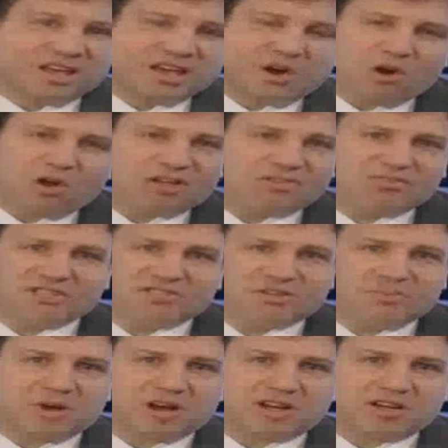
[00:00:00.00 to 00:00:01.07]
All of these
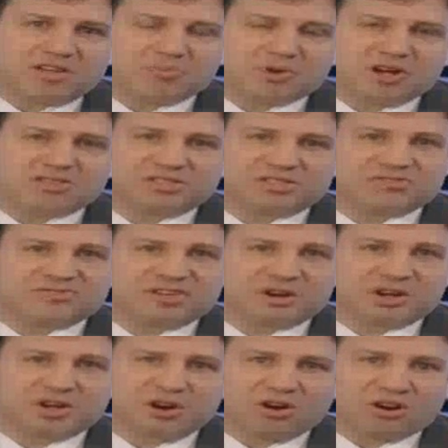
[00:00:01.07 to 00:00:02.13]
commodity prices are
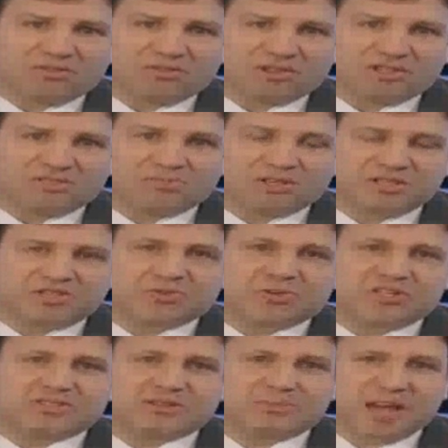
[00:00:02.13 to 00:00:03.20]
very hard for these
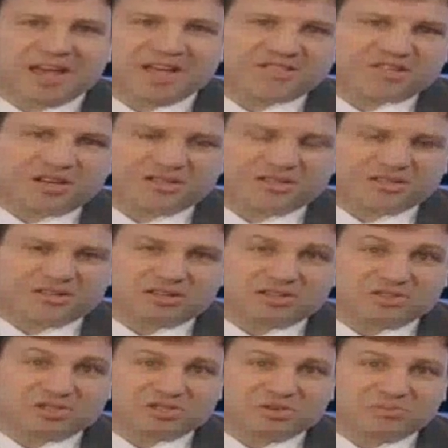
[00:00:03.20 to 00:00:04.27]
pizzerias to pass on to the
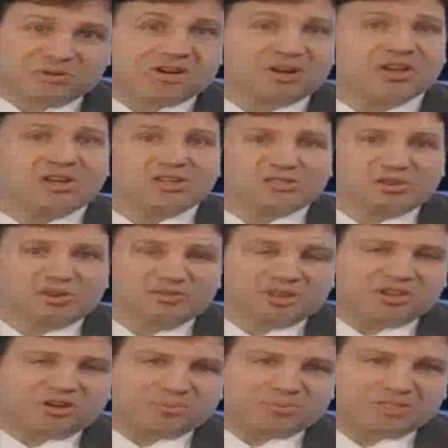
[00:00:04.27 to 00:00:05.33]
consumer. So even
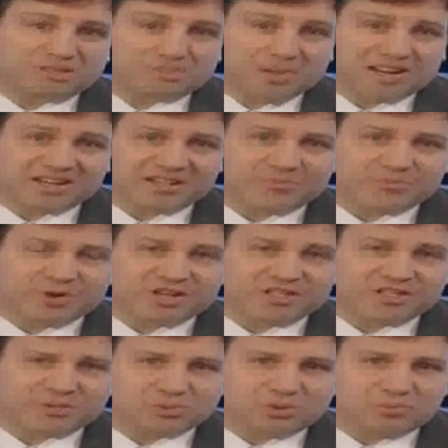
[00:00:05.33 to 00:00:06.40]
though I'm expecting the
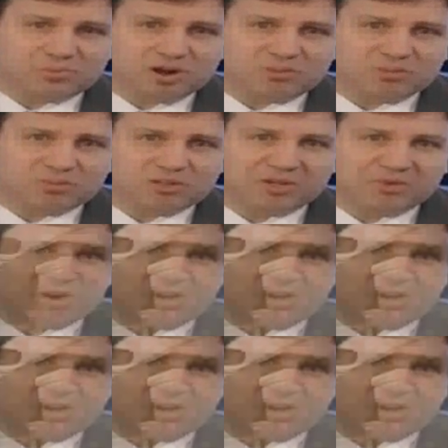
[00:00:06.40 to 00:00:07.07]
prices will probably